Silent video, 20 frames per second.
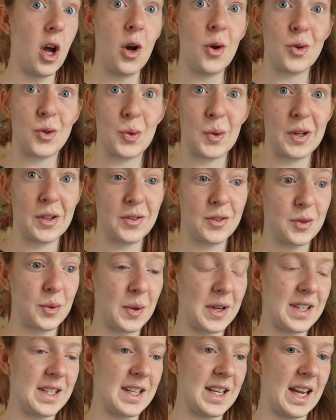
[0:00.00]
Oh,
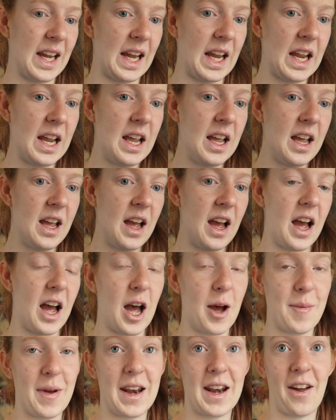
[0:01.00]
12.20.
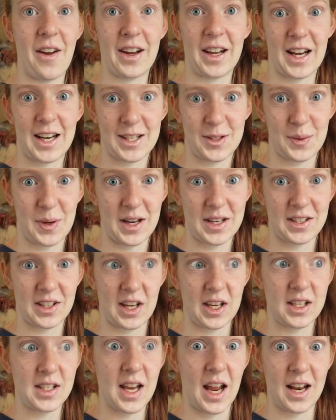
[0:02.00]
Um, and now I gotta swatch
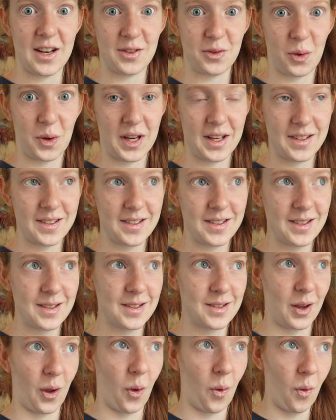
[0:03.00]
like 10 Zoyas.
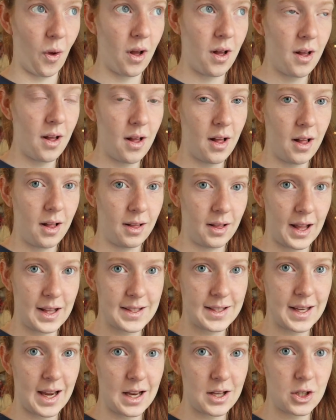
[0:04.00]
So
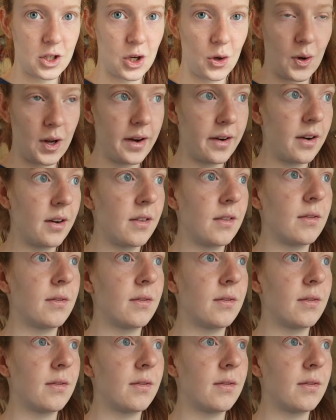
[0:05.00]
let's get to it.